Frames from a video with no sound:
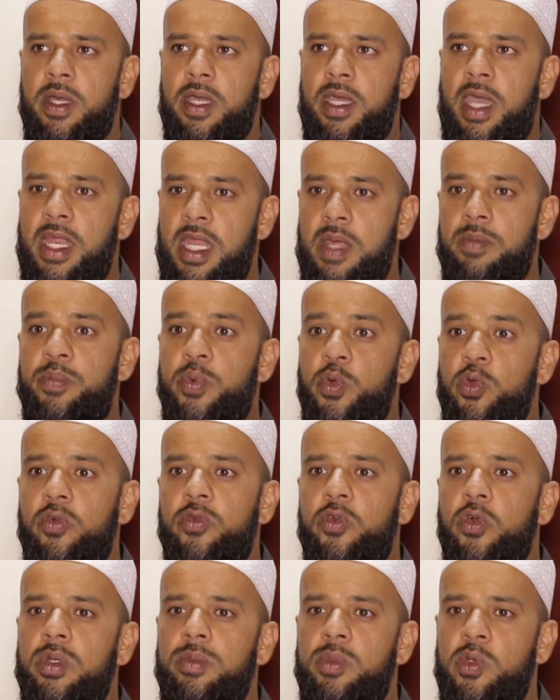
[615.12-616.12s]
can
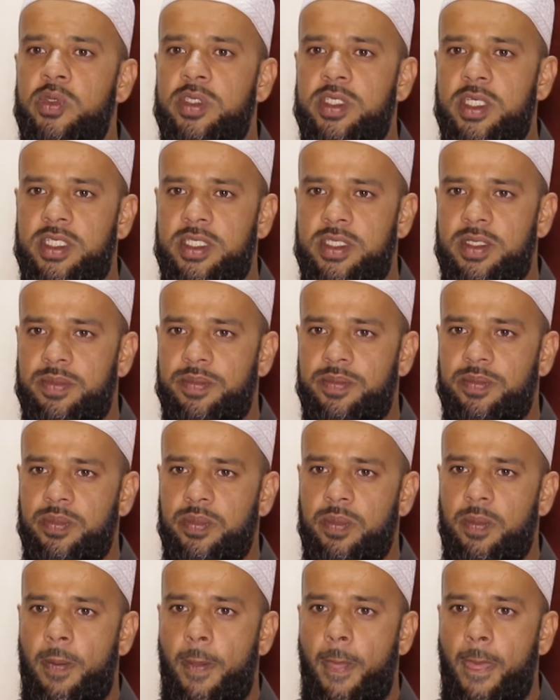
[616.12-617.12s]
improve your immune system.
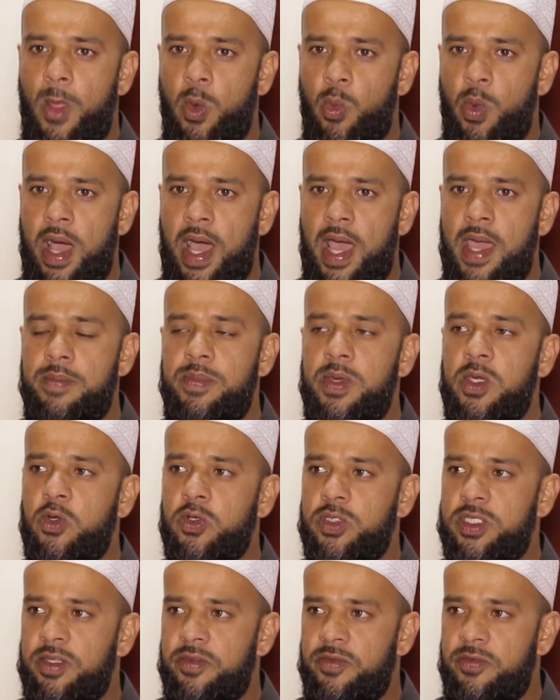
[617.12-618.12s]
Why?
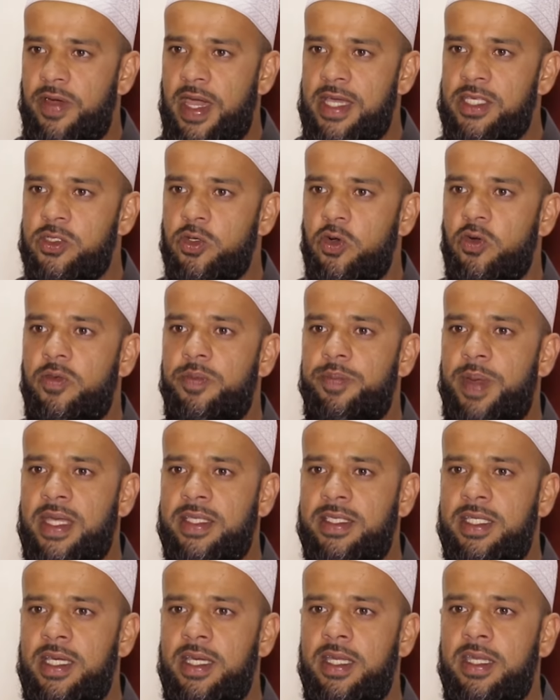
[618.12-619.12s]
Because it fights off
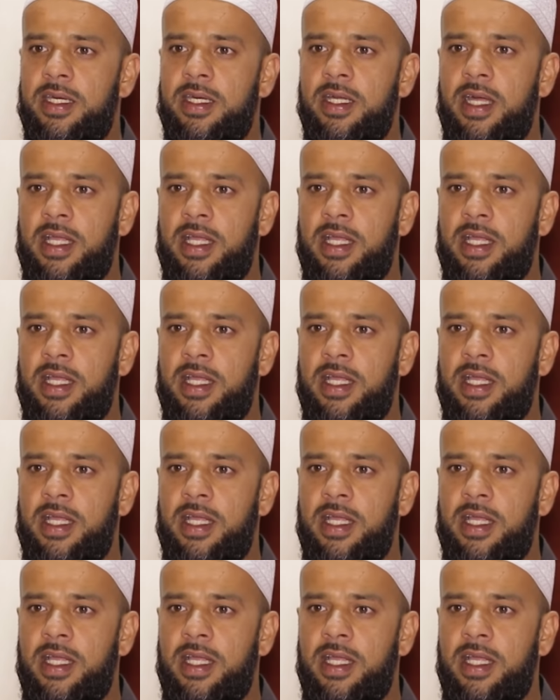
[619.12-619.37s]
bacteria.